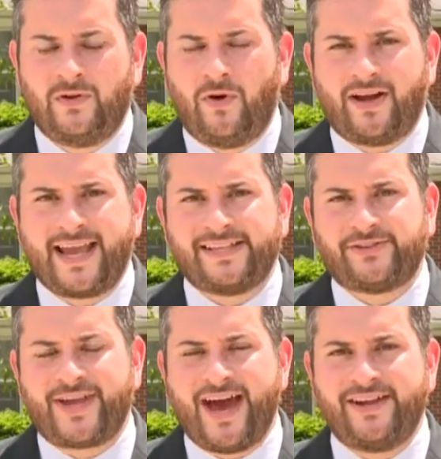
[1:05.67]

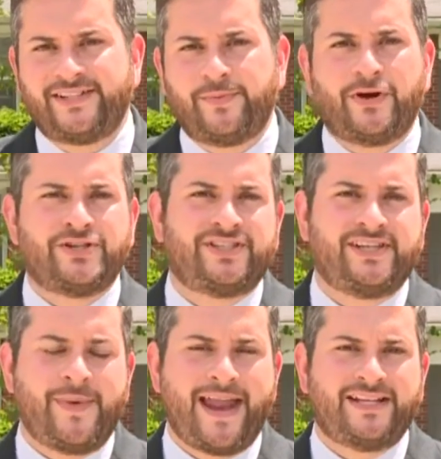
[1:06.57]
Rockcastle County's
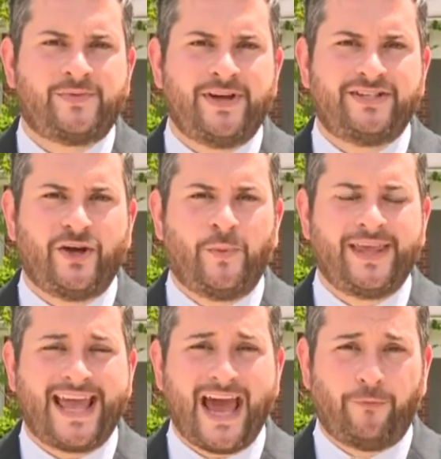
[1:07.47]
emergency management told me
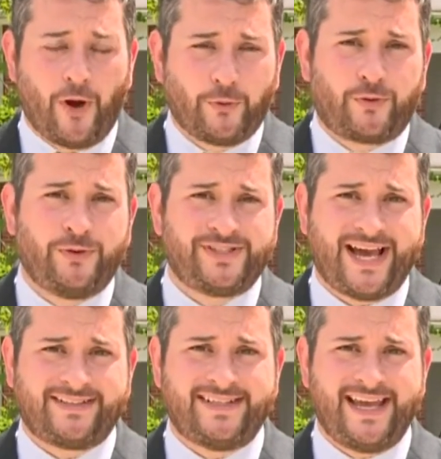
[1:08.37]
they had road crews
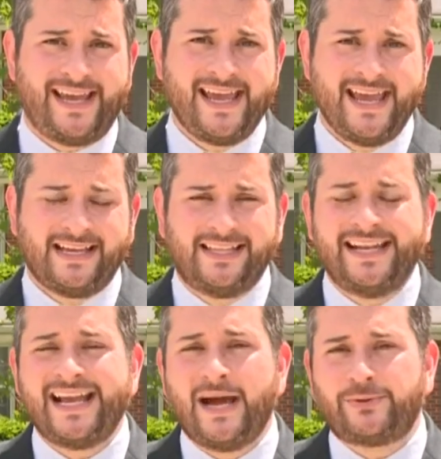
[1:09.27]
out today
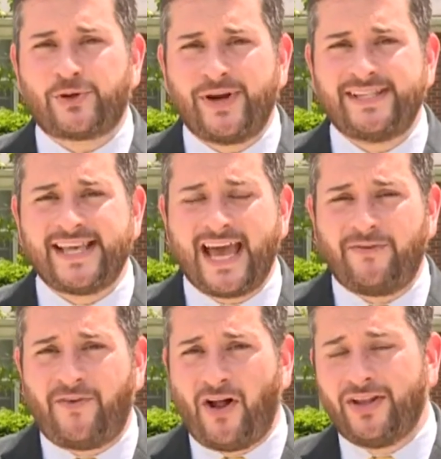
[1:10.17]
cleaning up trees that
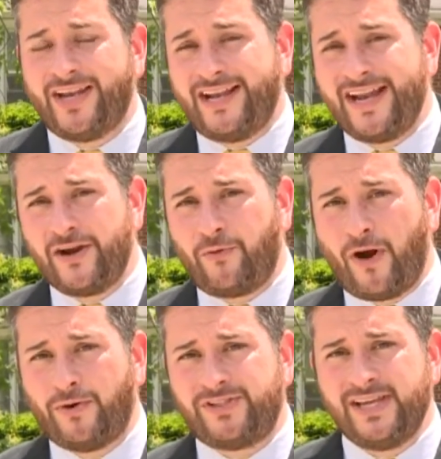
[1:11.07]
had fallen near
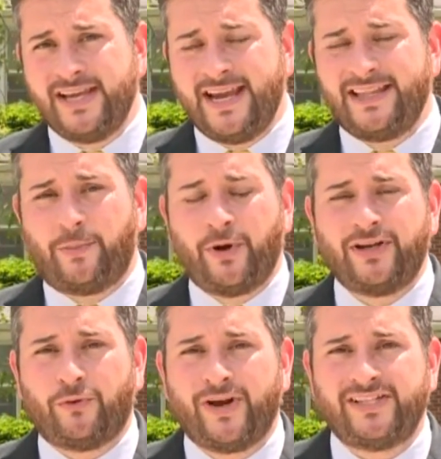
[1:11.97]
roads in the
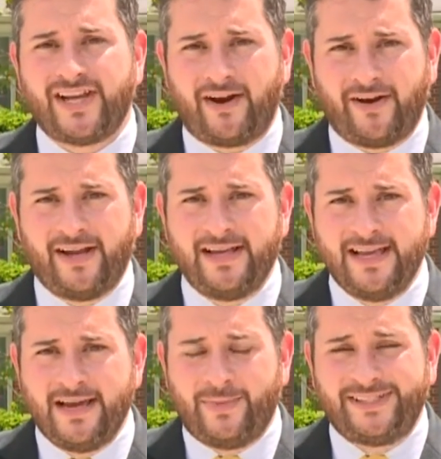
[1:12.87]
Brindle Ridge area,
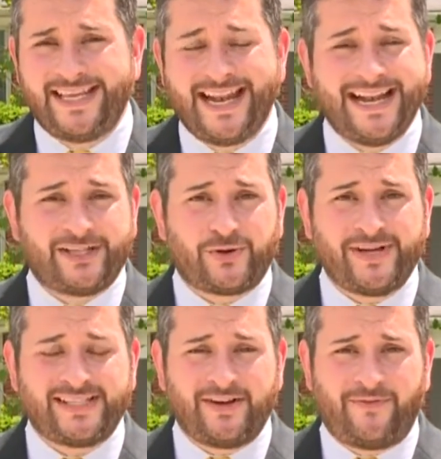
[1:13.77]
but he said any
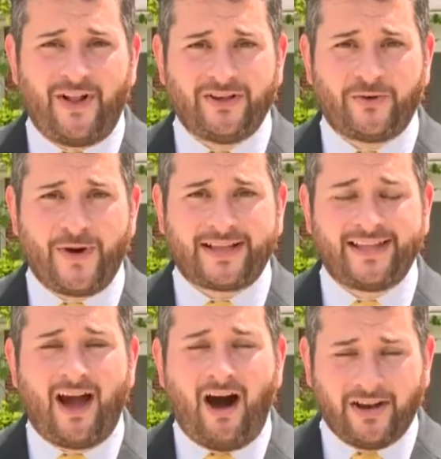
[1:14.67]
trees that had fallen
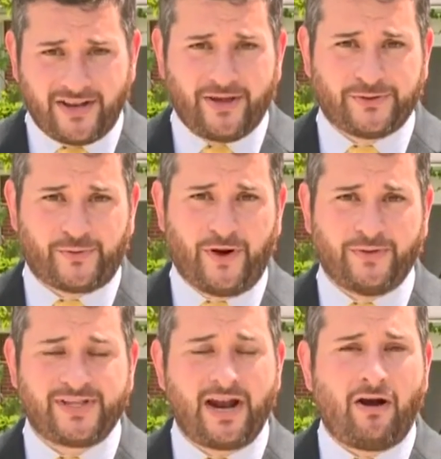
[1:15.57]
directly onto those
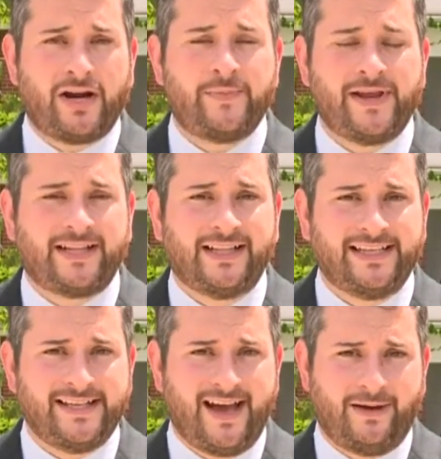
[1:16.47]
roads had already been
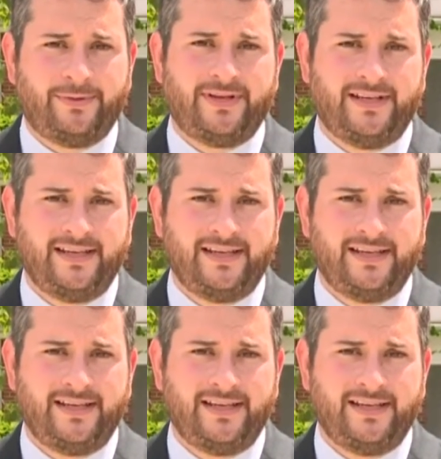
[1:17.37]
cleaned up.